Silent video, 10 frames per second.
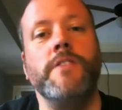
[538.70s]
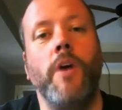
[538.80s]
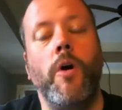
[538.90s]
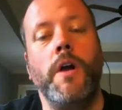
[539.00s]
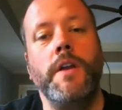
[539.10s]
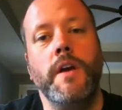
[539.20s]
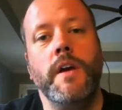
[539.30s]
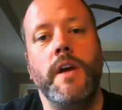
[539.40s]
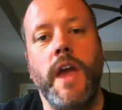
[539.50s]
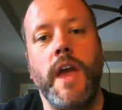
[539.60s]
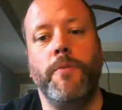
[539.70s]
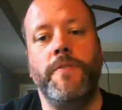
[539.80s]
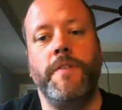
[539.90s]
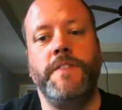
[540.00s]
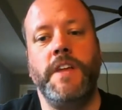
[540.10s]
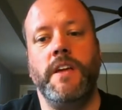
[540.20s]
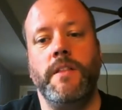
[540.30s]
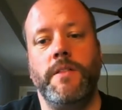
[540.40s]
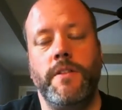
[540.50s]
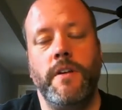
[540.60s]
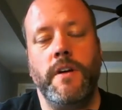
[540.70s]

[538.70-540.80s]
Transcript: on April 15th,